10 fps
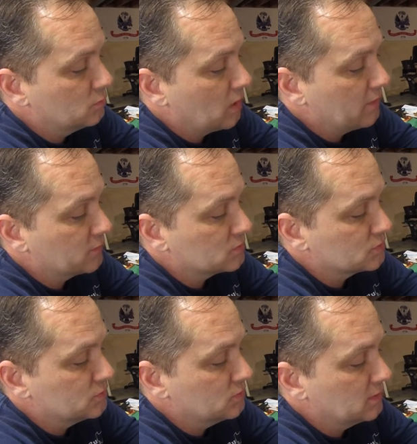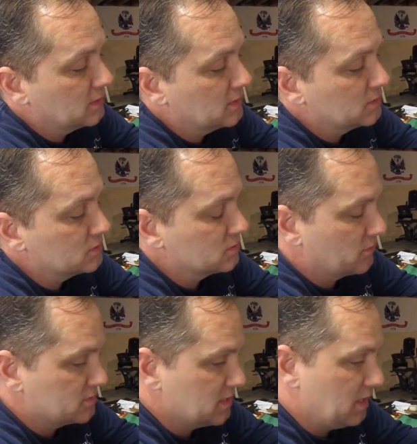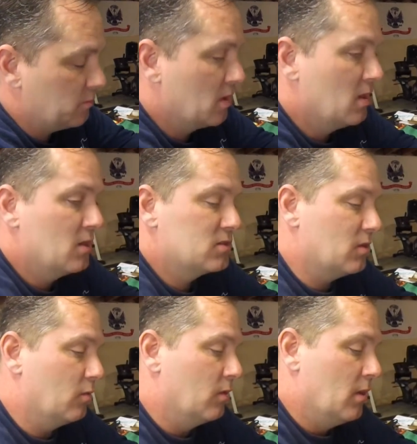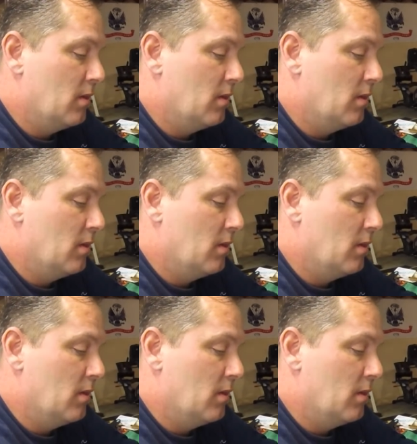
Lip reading: rifles or shooting conditions are the same. So